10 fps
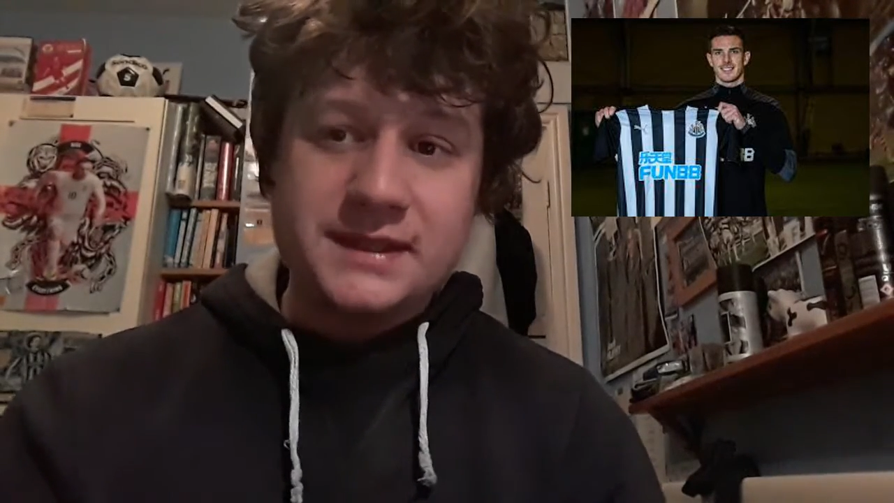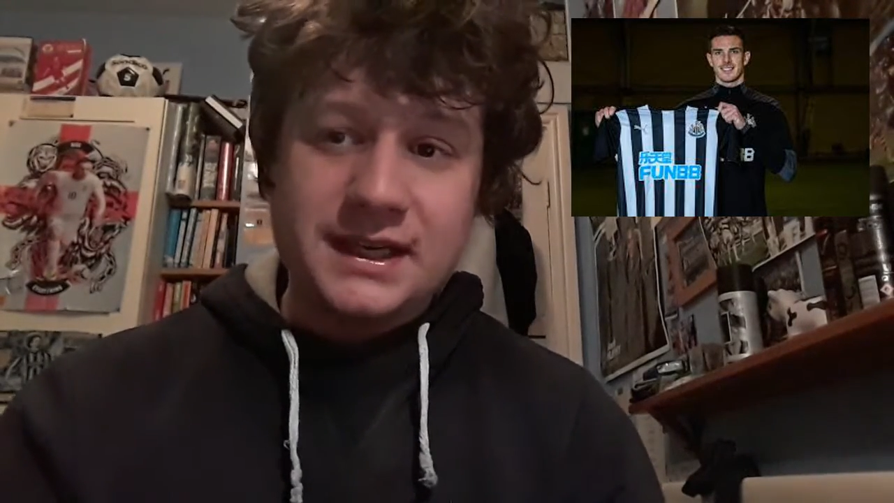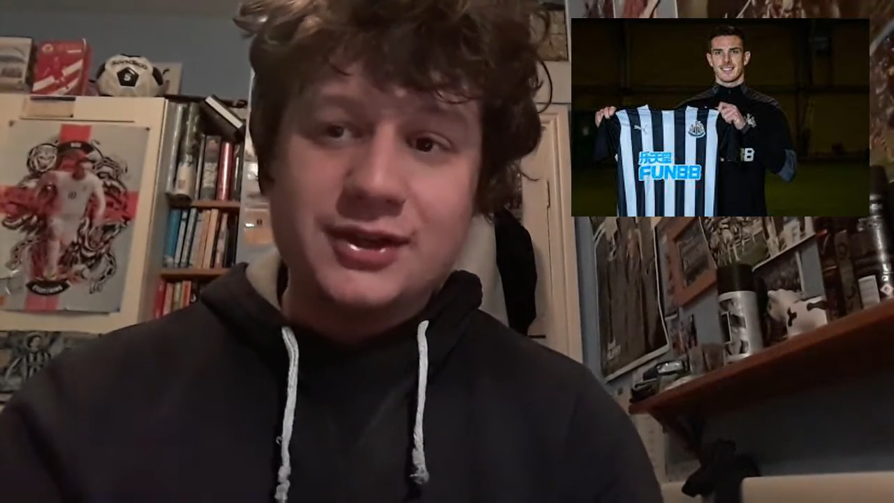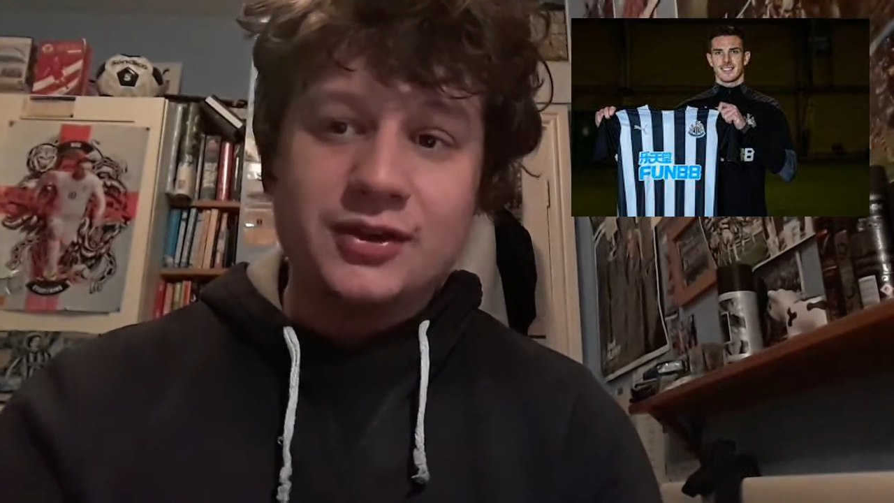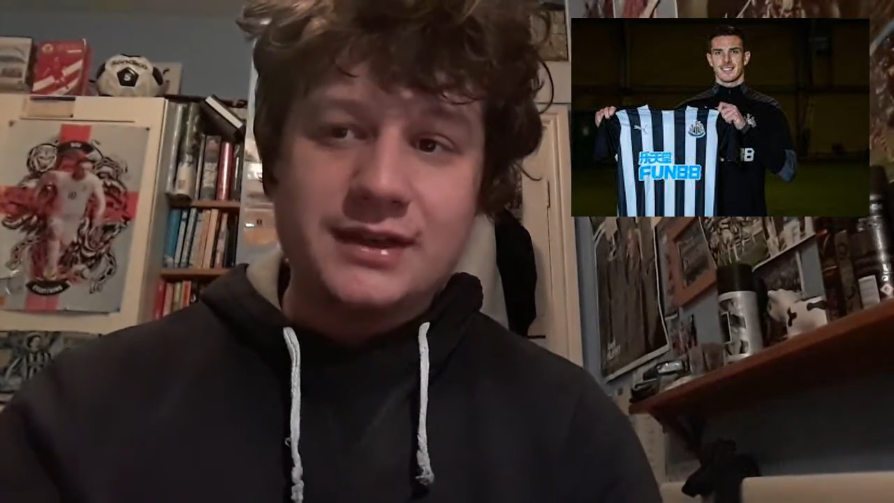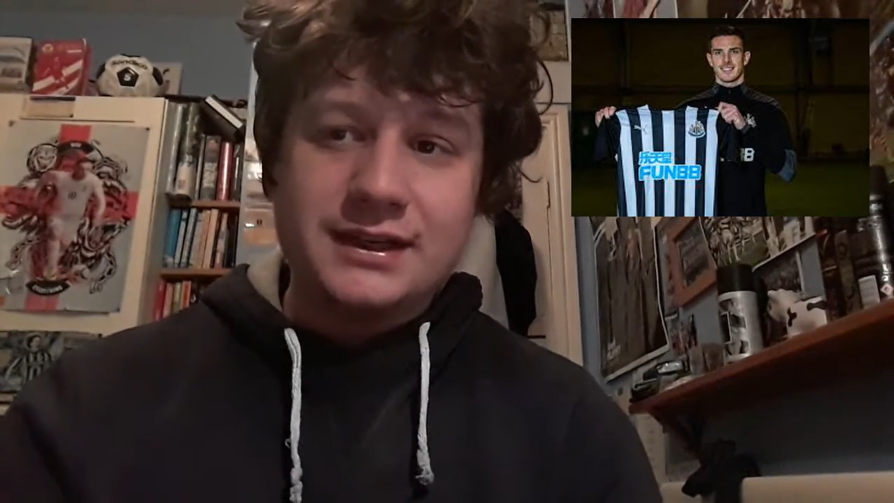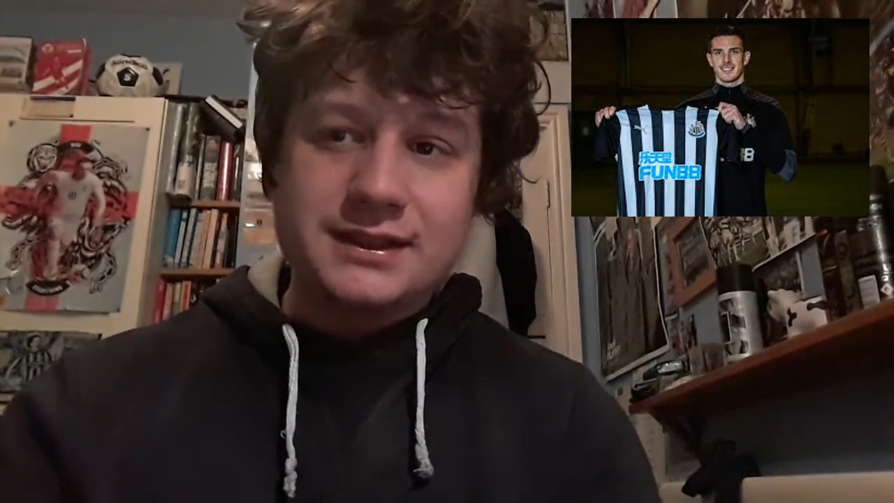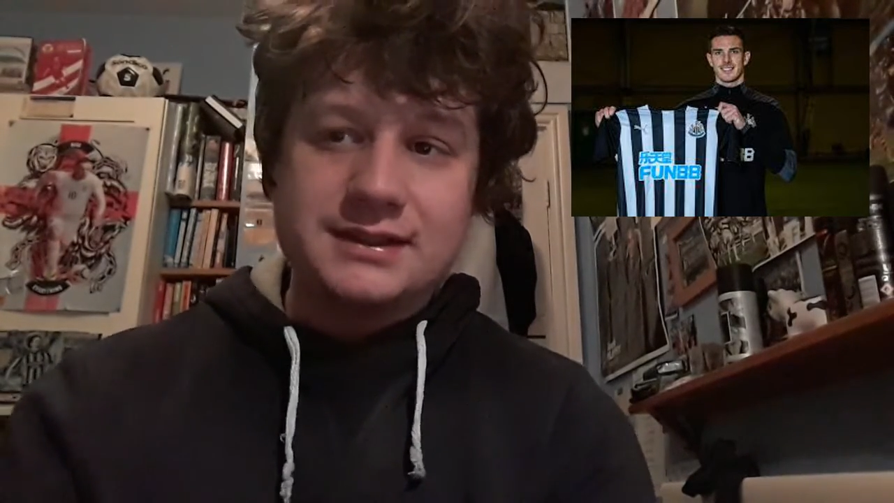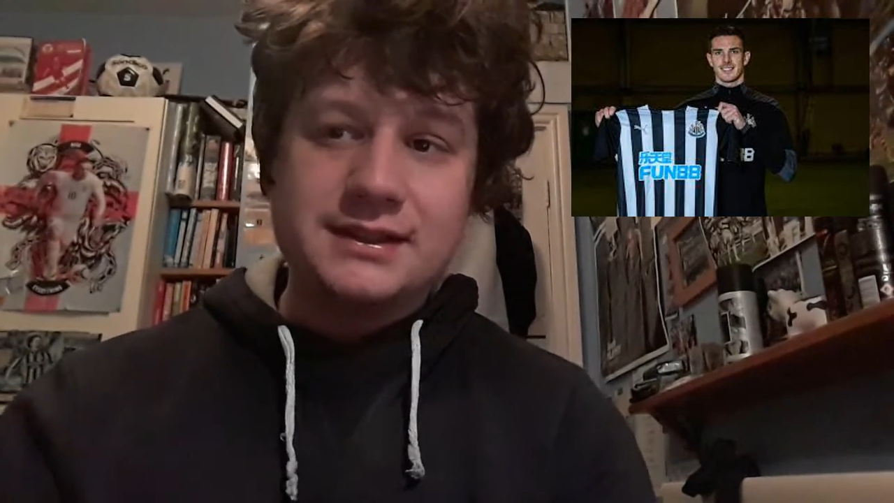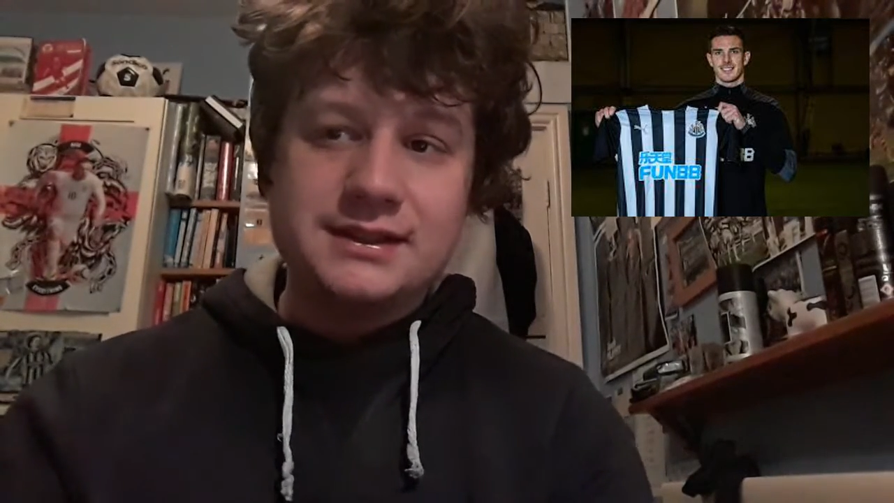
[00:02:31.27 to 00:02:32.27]
to get a contract
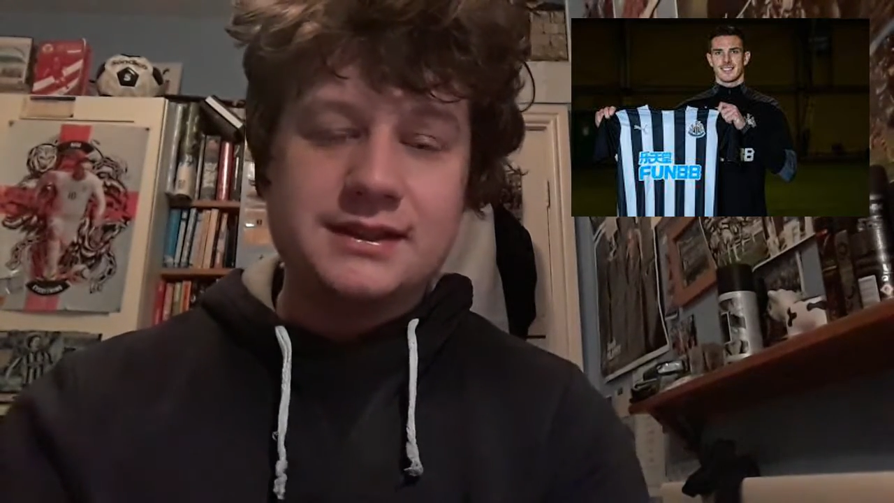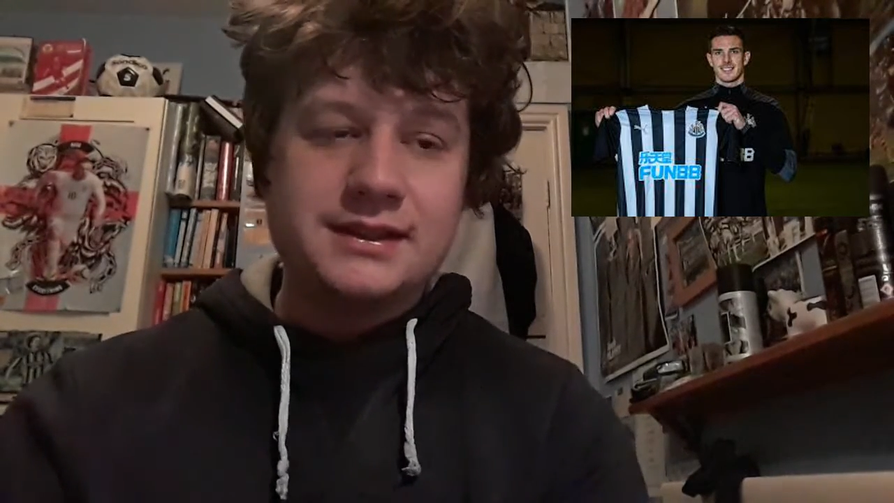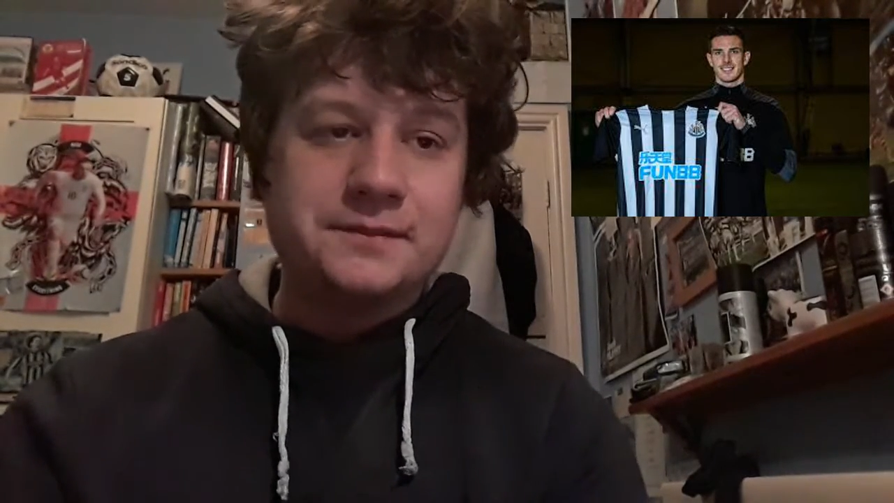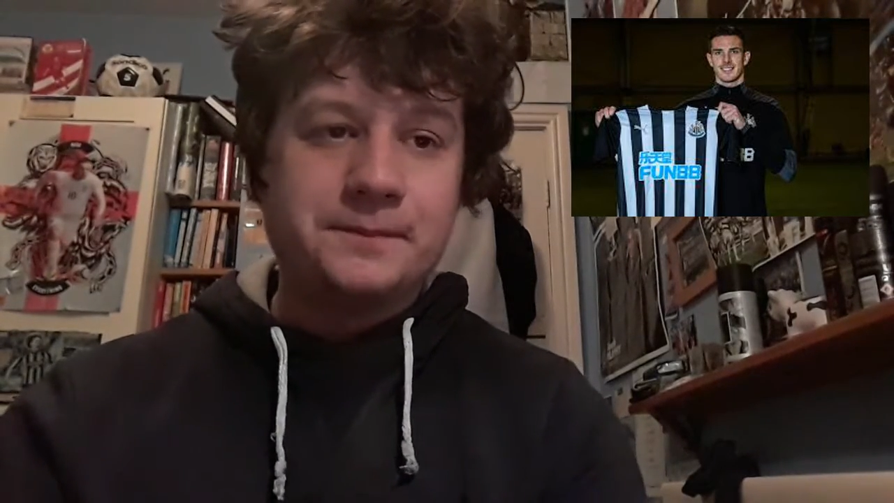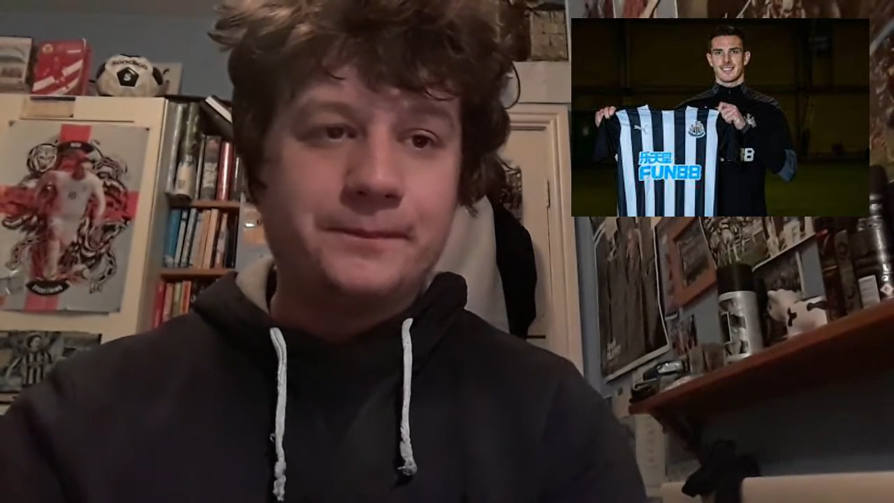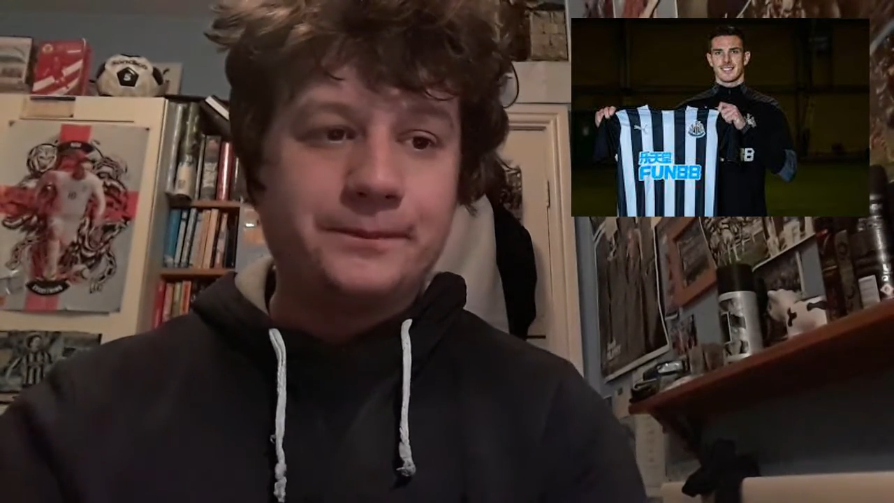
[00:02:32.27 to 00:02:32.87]
this season.